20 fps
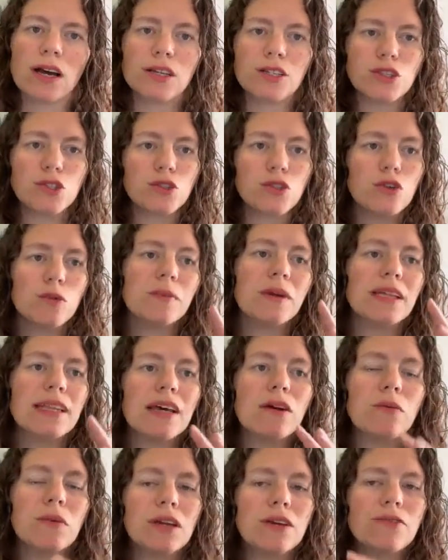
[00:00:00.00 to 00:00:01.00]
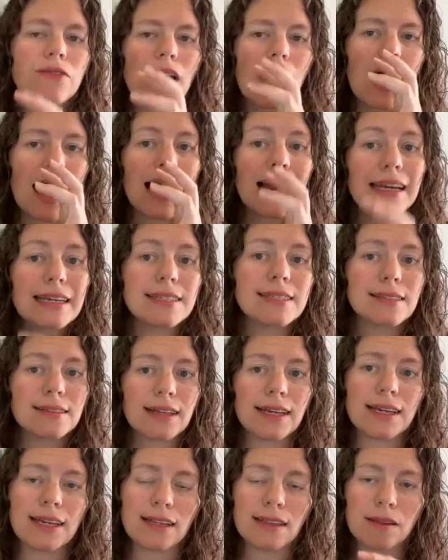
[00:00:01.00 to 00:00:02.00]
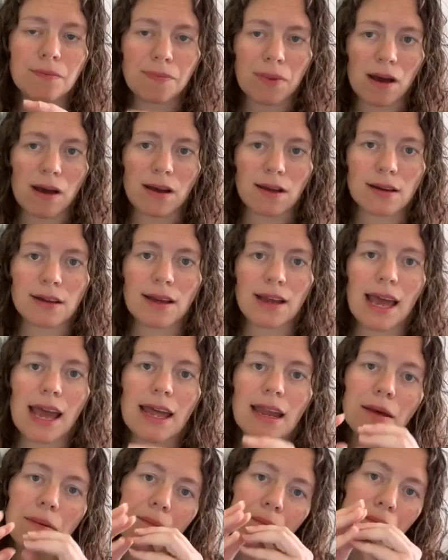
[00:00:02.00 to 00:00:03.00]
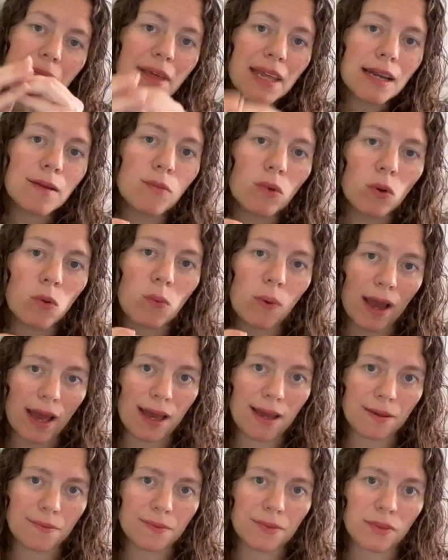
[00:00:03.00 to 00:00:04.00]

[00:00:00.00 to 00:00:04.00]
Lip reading: assuming that we've isolated the bug in a minimal way,